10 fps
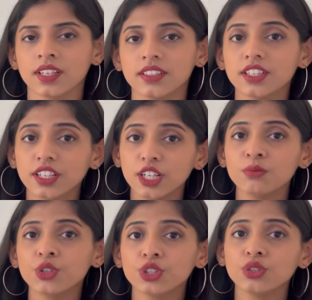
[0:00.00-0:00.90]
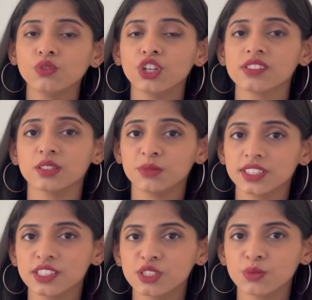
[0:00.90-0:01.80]
The third module was a
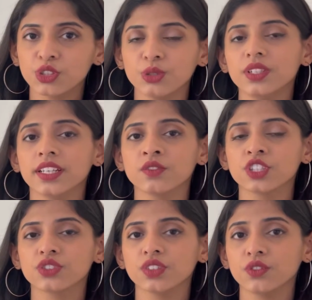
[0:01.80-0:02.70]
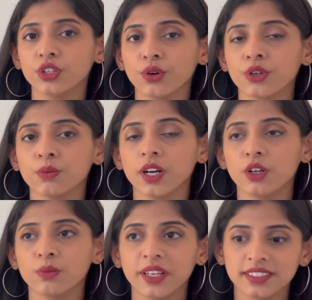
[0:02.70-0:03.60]
business module in which we were taught
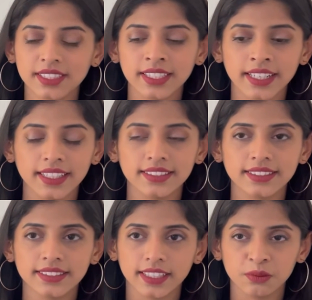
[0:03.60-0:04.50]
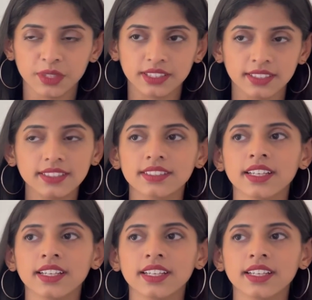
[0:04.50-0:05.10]
about pestle analysis in business.